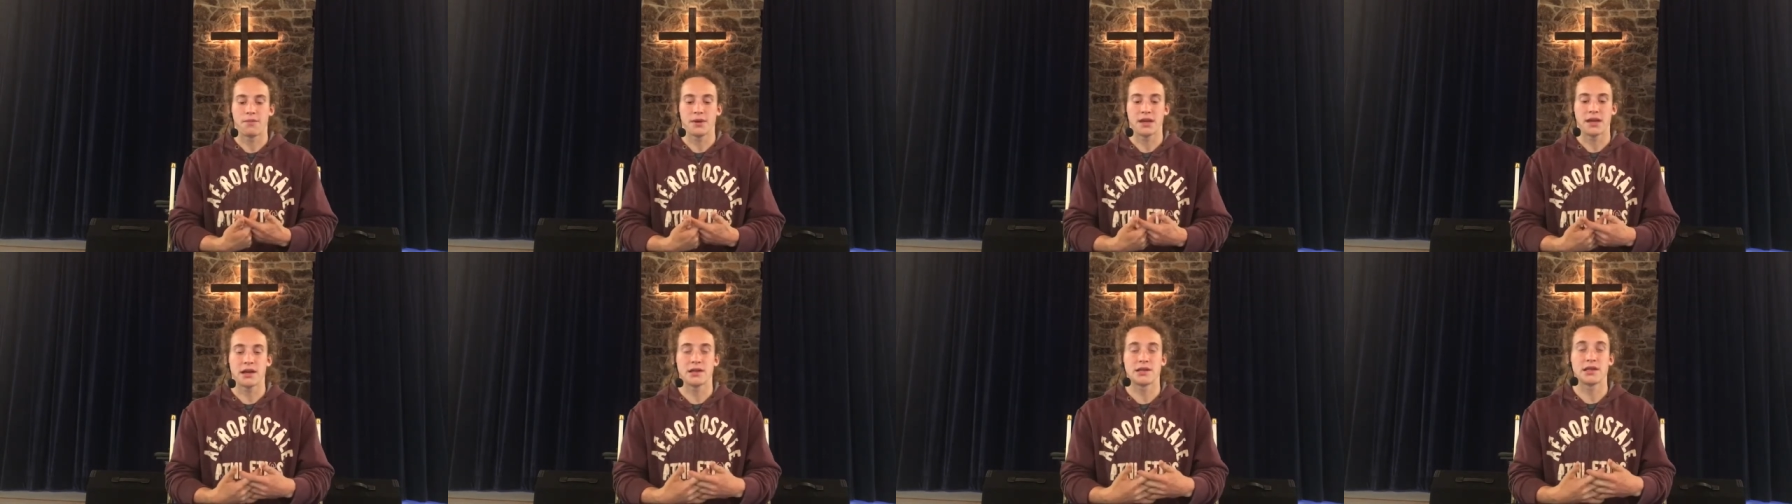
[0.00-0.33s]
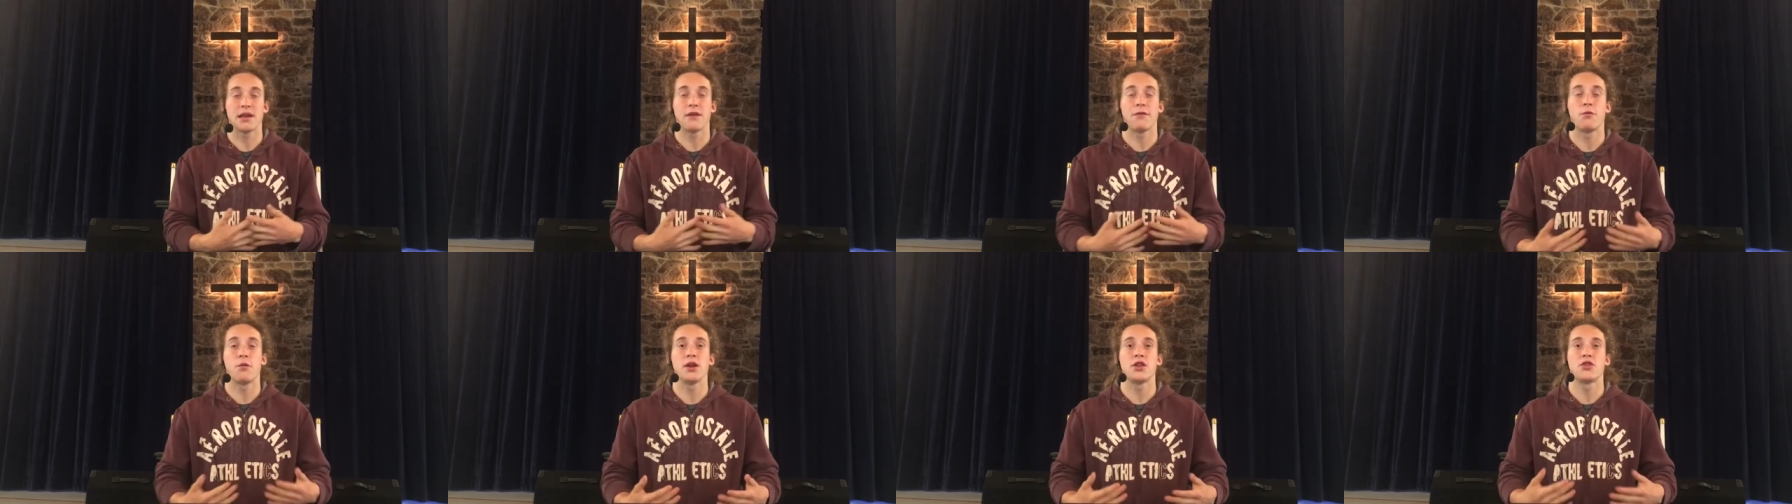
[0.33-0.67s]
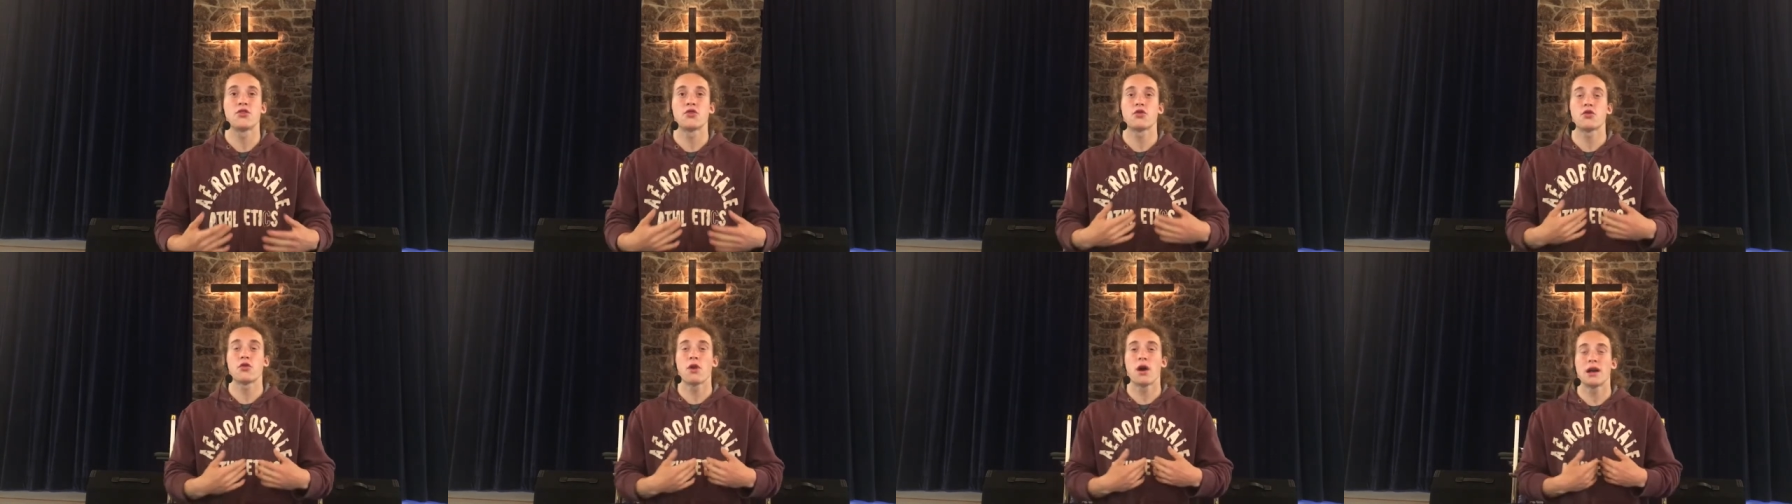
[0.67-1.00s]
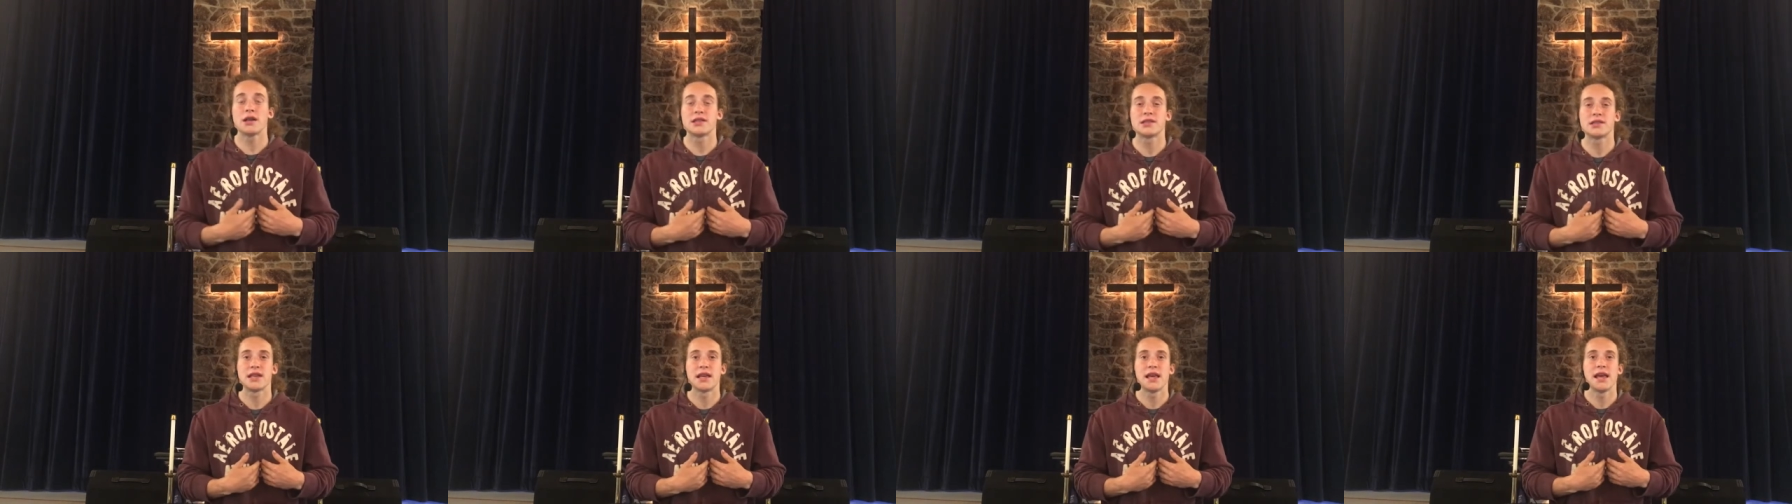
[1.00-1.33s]
Because if we
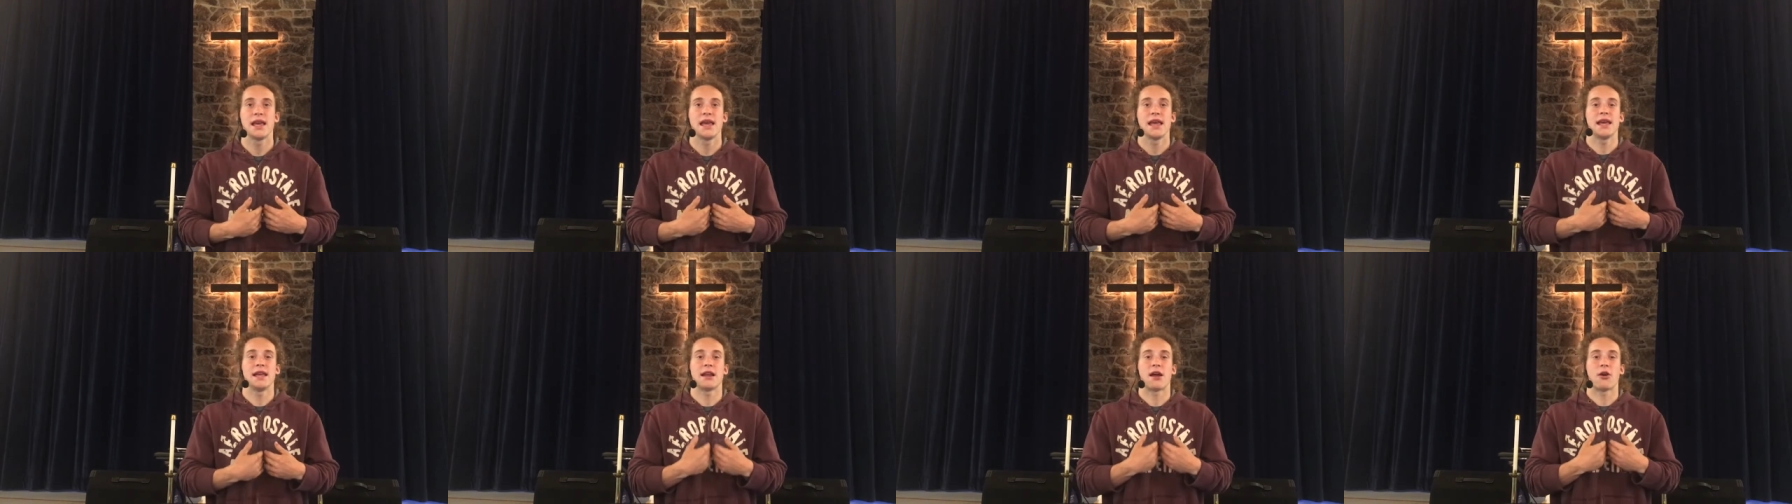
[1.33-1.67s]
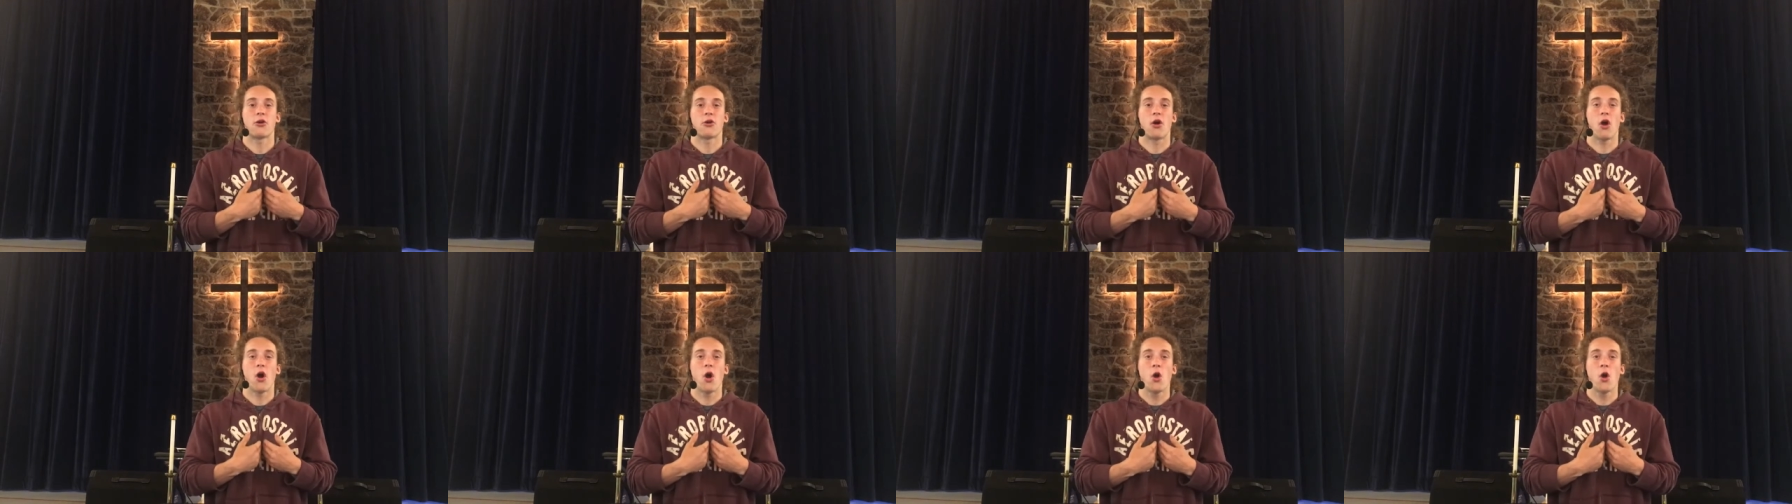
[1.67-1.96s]
trust in our